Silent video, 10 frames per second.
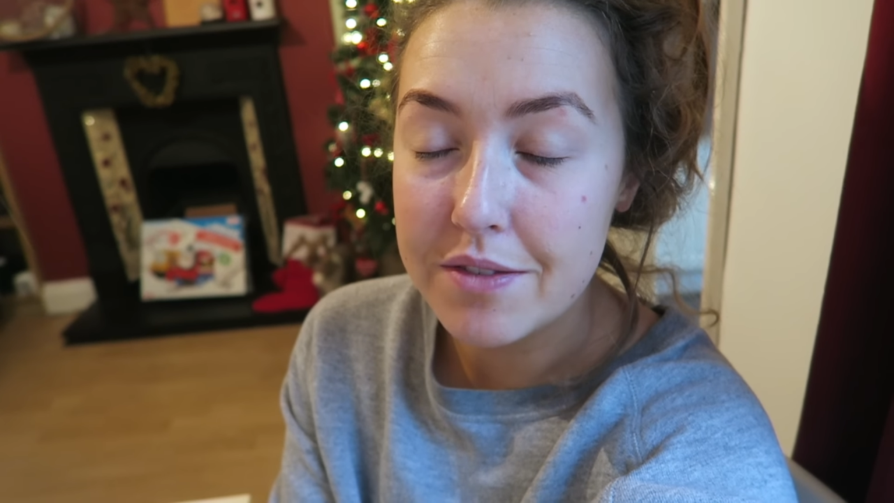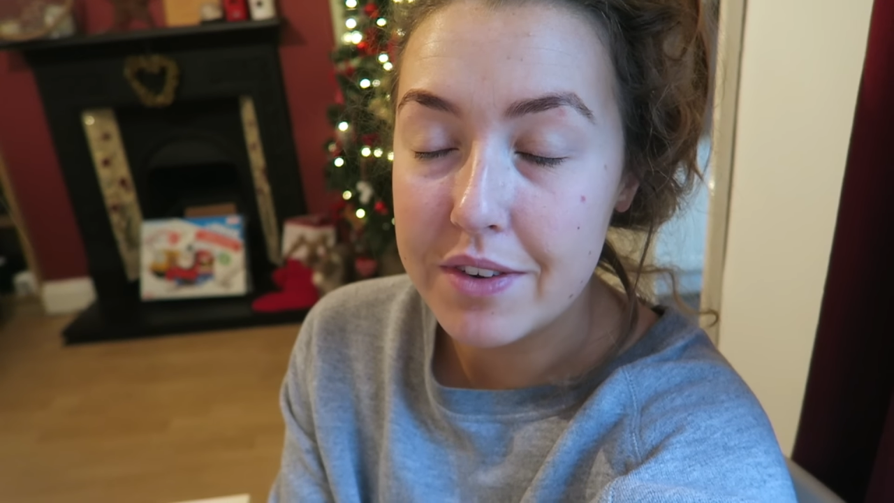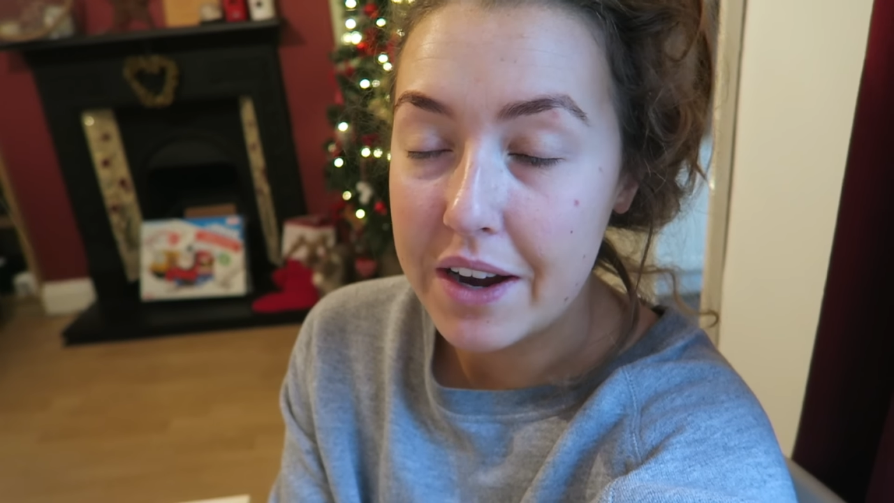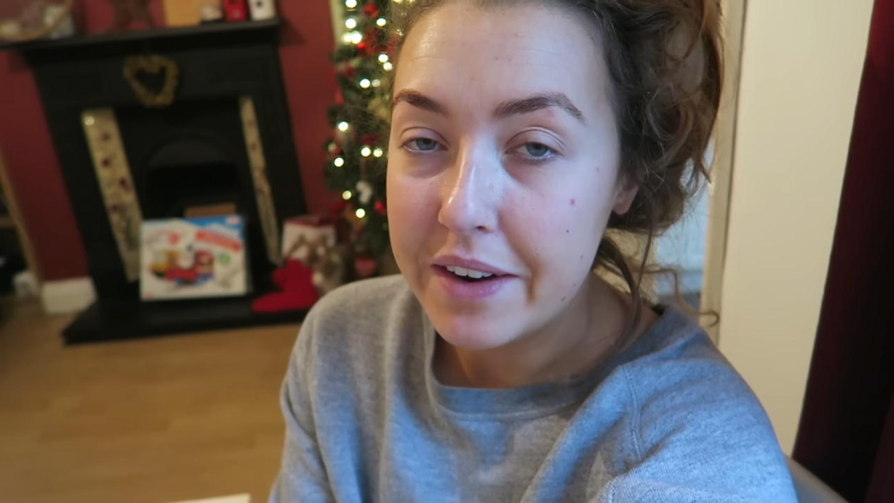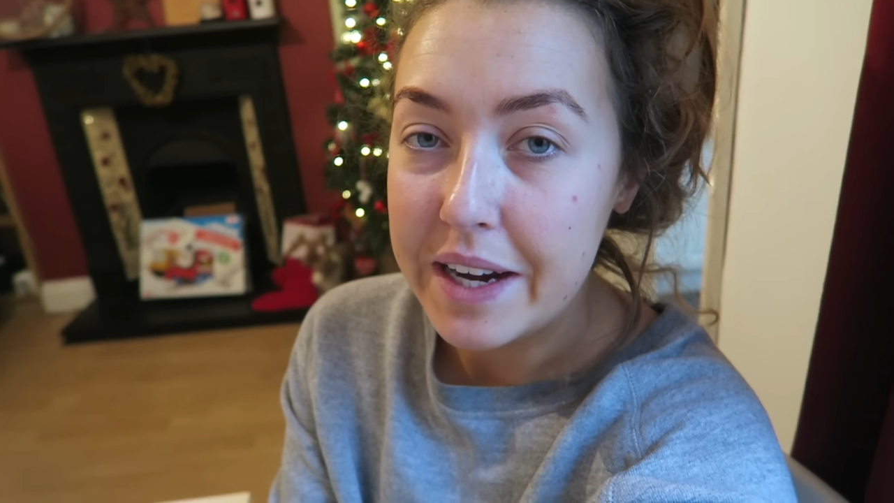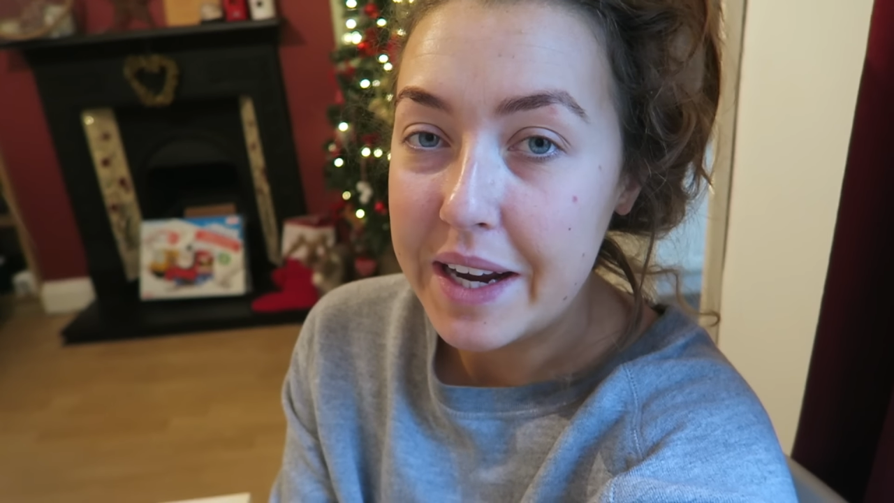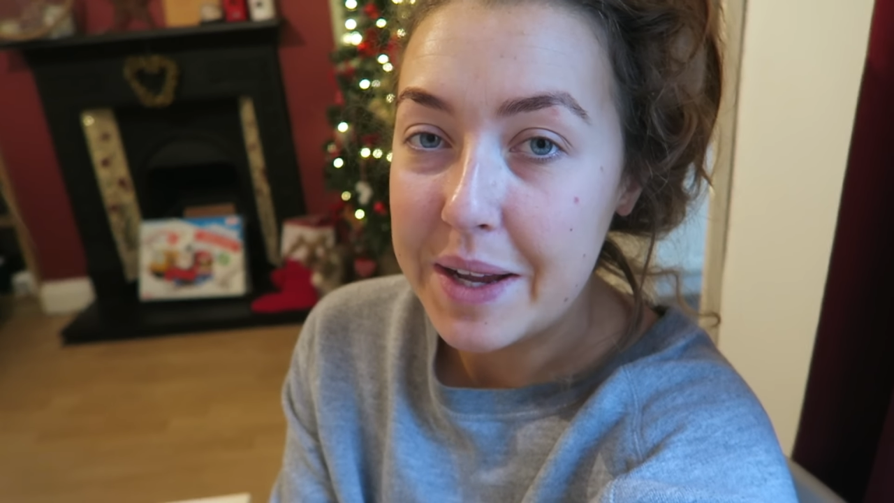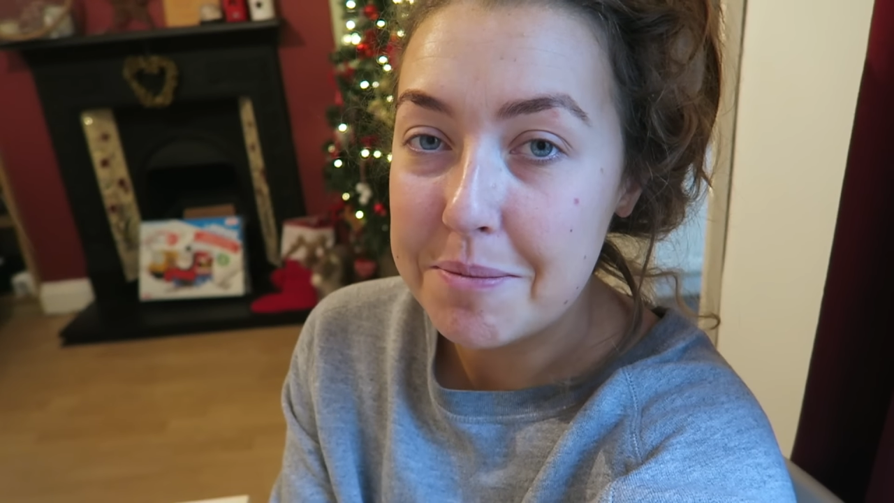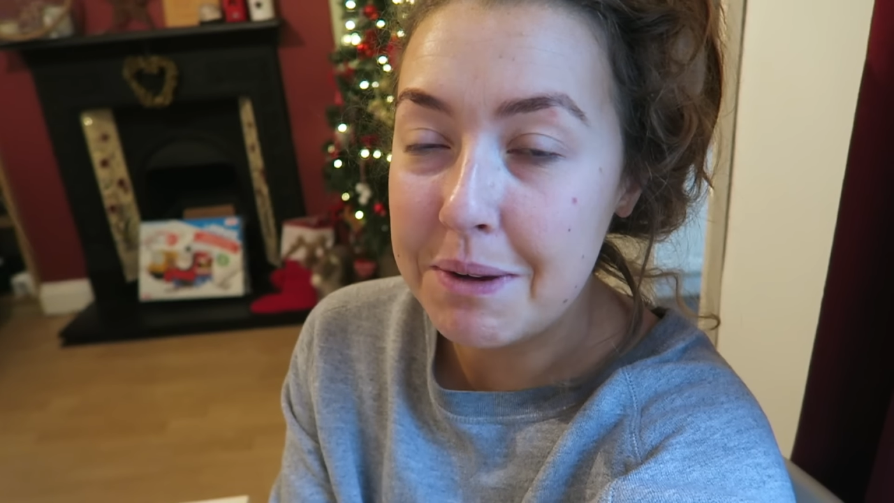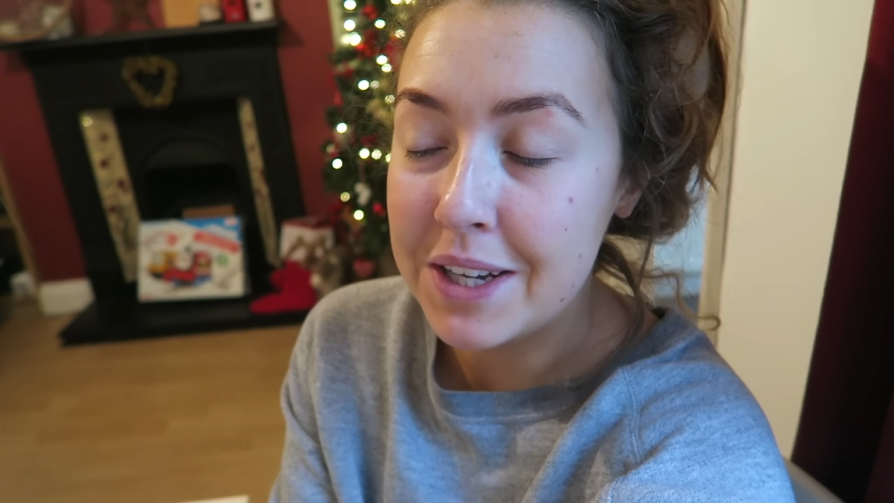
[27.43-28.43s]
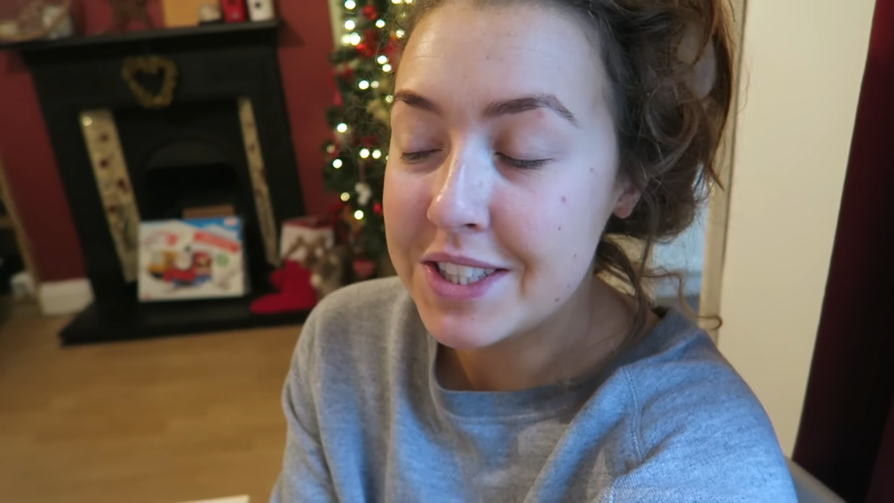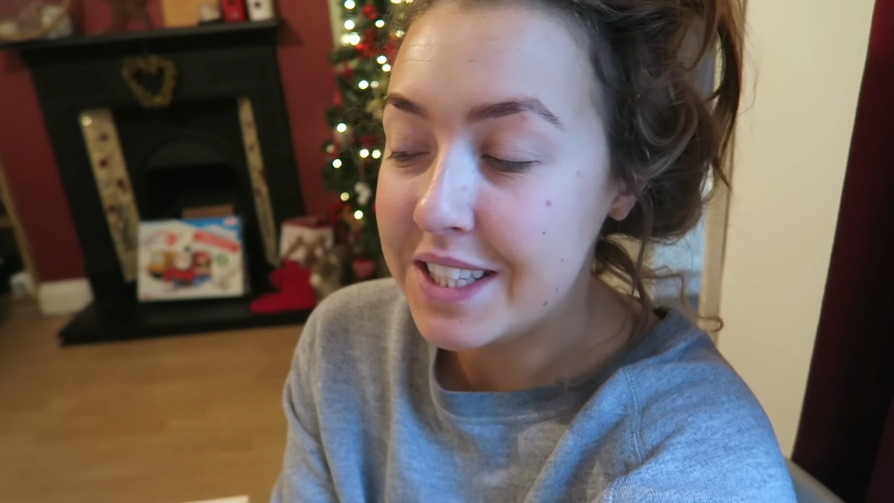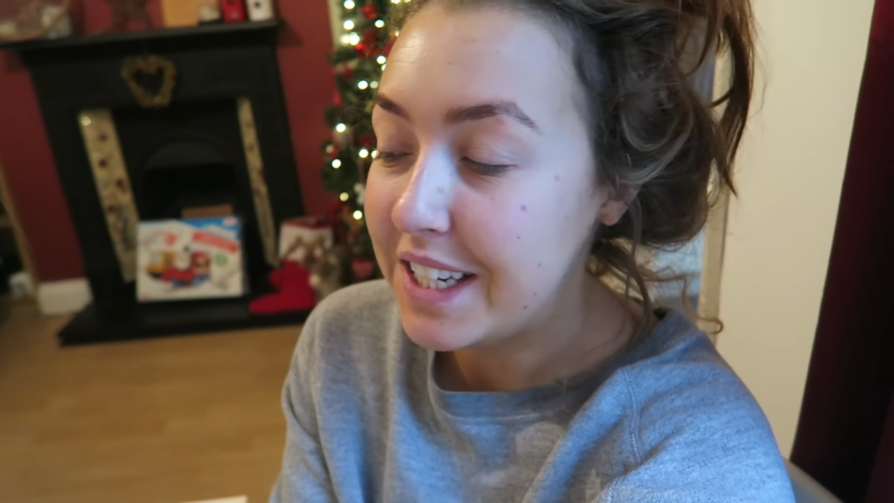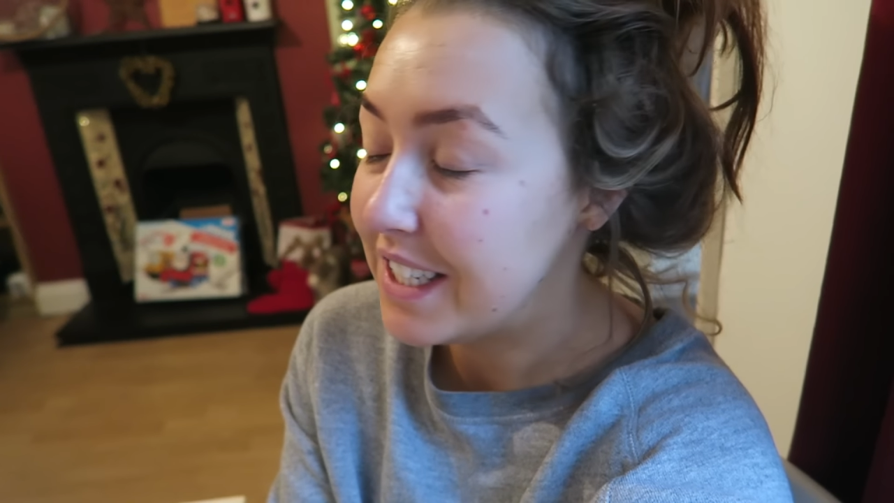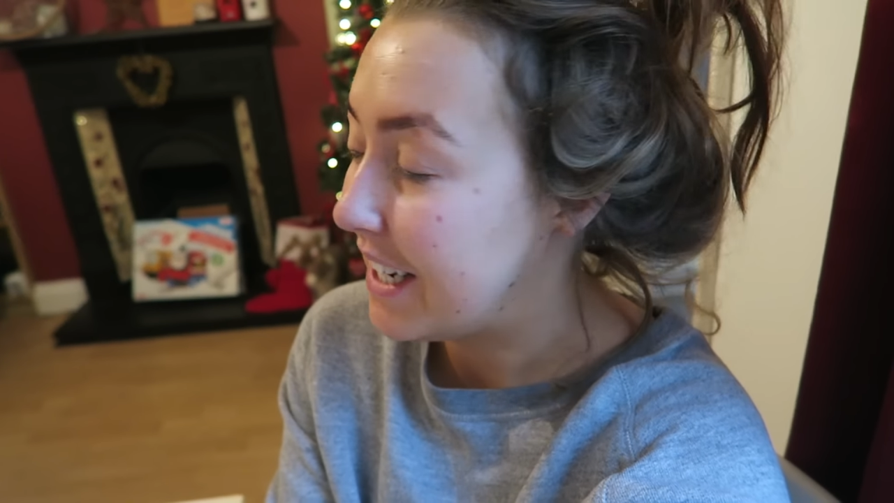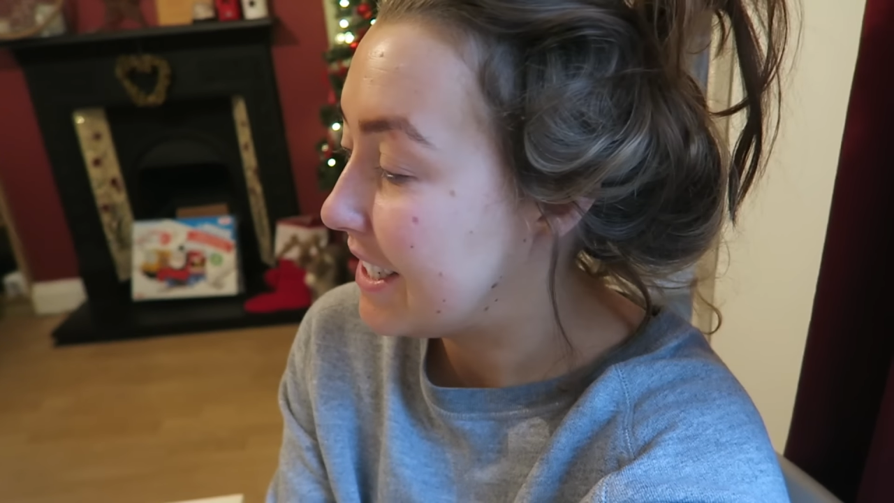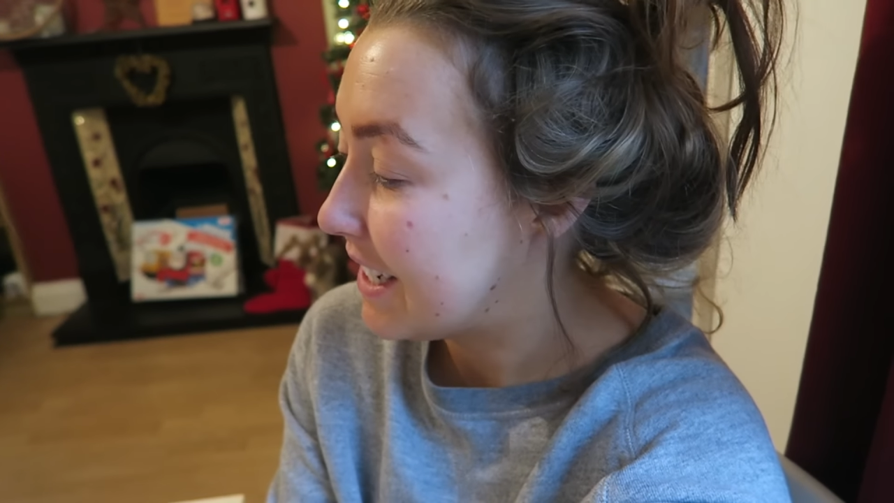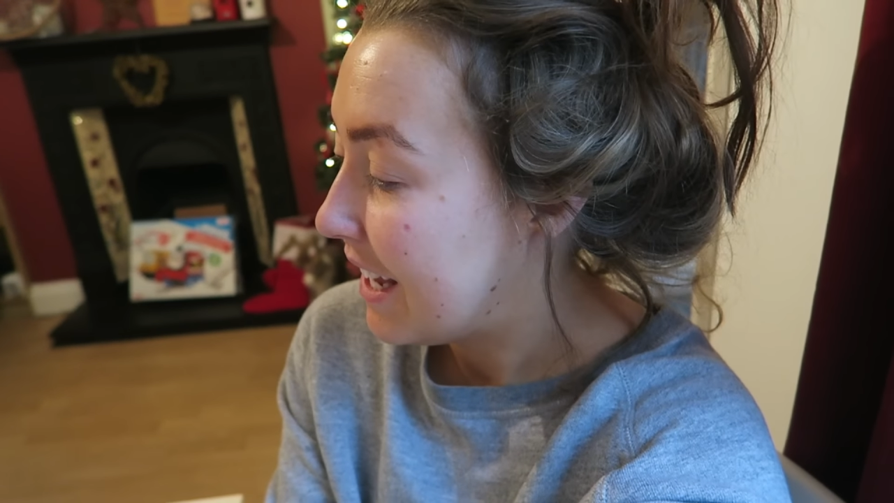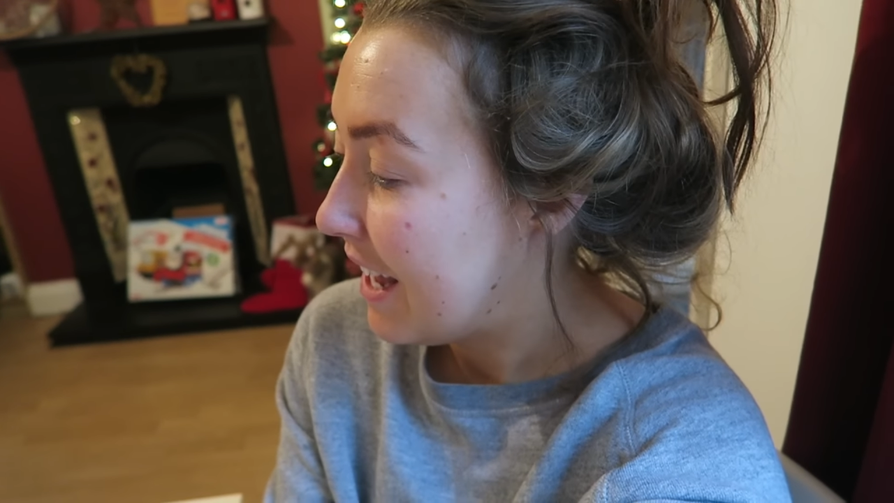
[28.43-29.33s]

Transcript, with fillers: very much needed.